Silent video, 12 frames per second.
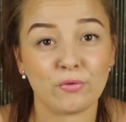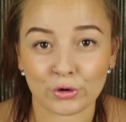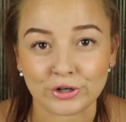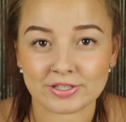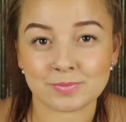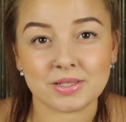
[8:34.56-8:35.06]

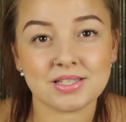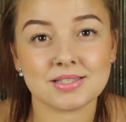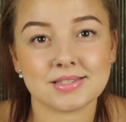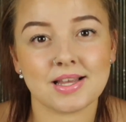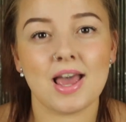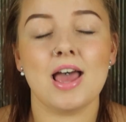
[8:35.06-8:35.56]

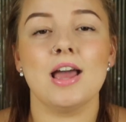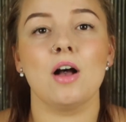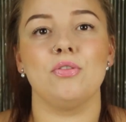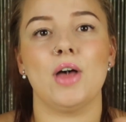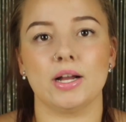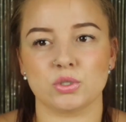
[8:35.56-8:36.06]
Christmas,
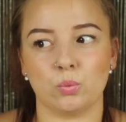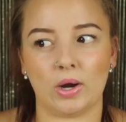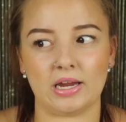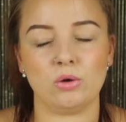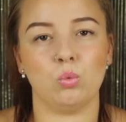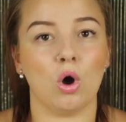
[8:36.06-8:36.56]
that
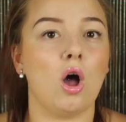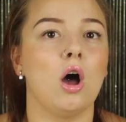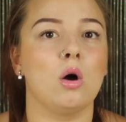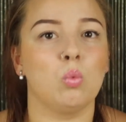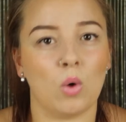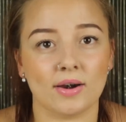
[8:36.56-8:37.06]
we
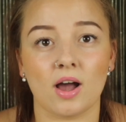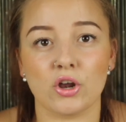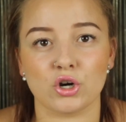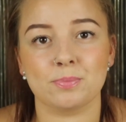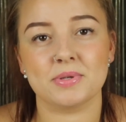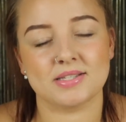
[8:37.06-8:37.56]
were
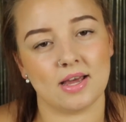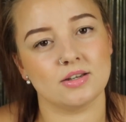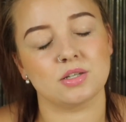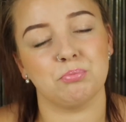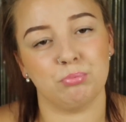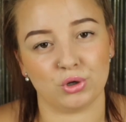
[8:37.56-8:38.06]

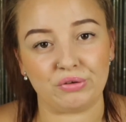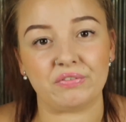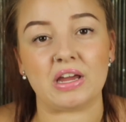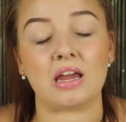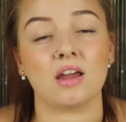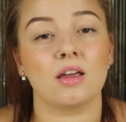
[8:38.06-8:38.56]
100%
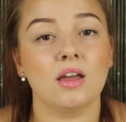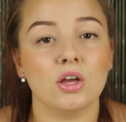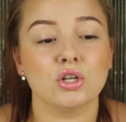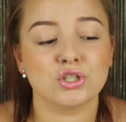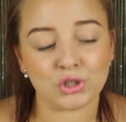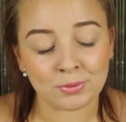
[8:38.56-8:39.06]
moving
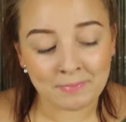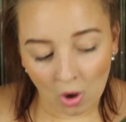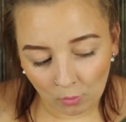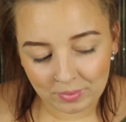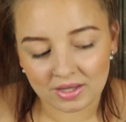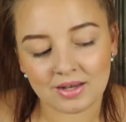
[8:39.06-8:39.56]
to
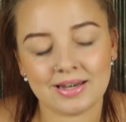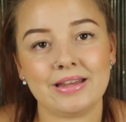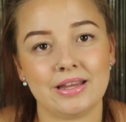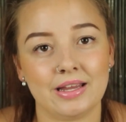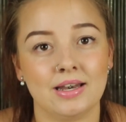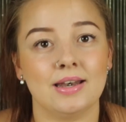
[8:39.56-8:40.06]
Melbourne
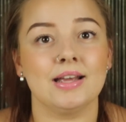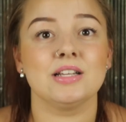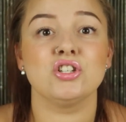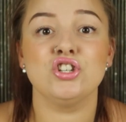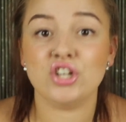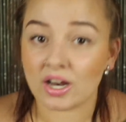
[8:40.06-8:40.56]
in
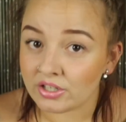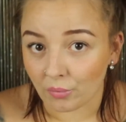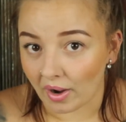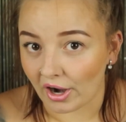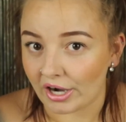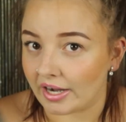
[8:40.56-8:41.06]

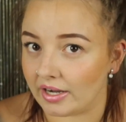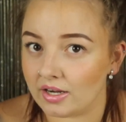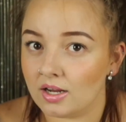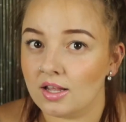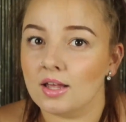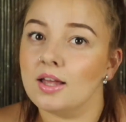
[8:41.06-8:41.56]

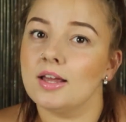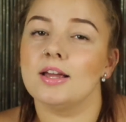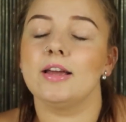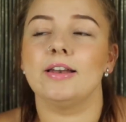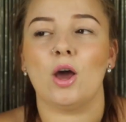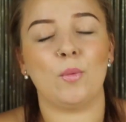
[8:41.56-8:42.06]
January.
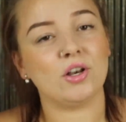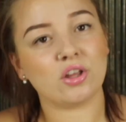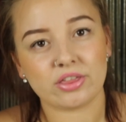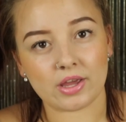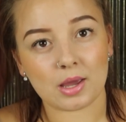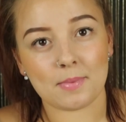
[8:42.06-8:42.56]
Now, when you
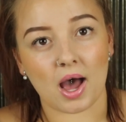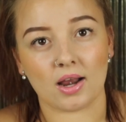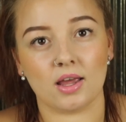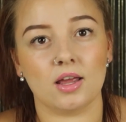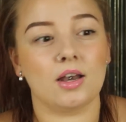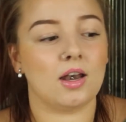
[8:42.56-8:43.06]
think about
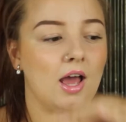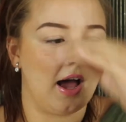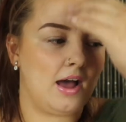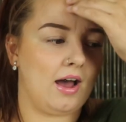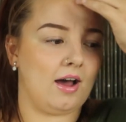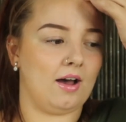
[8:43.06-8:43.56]
it,
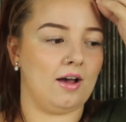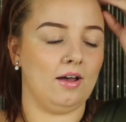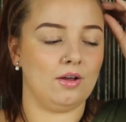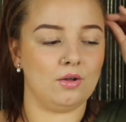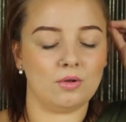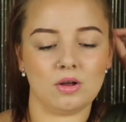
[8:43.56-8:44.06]

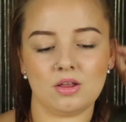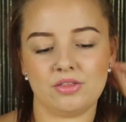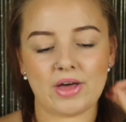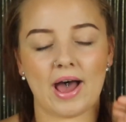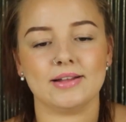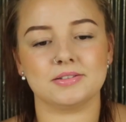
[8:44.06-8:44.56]

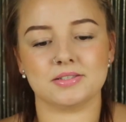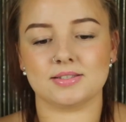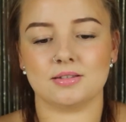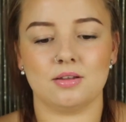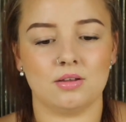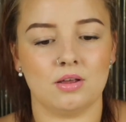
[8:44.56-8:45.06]

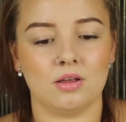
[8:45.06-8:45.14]
that's